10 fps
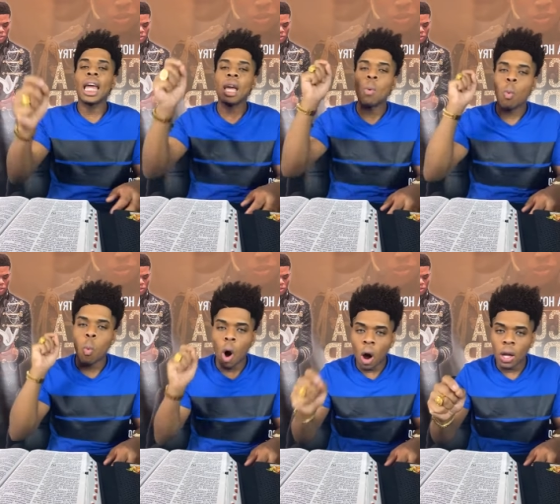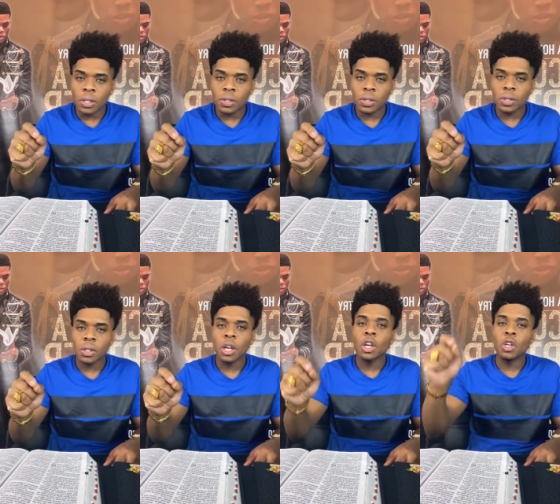He
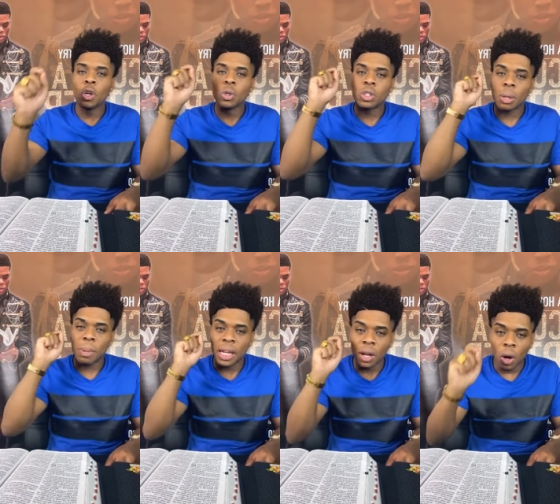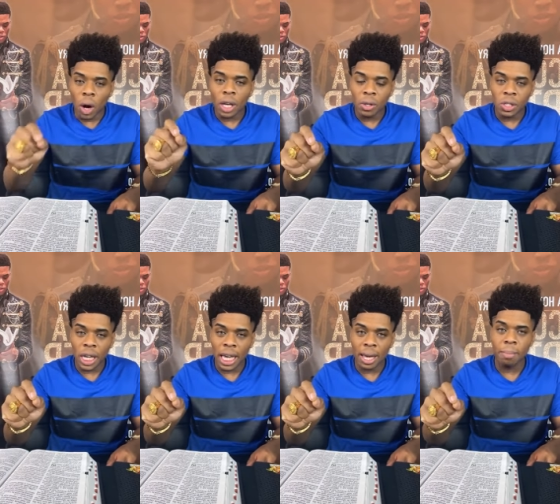wants you to be loyal
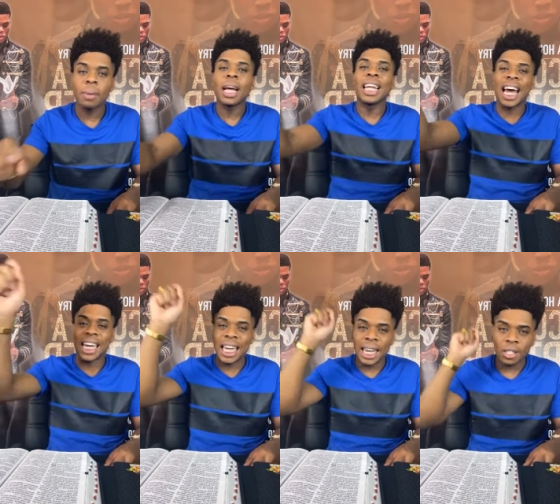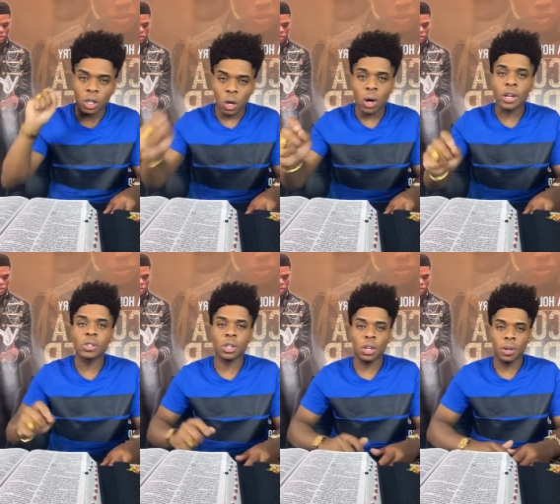to him like he is
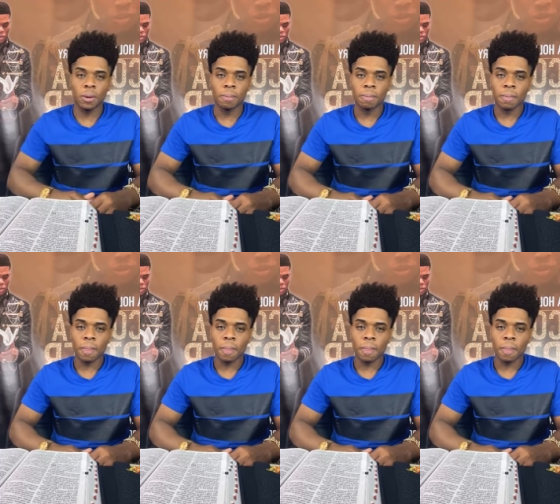loyal to you.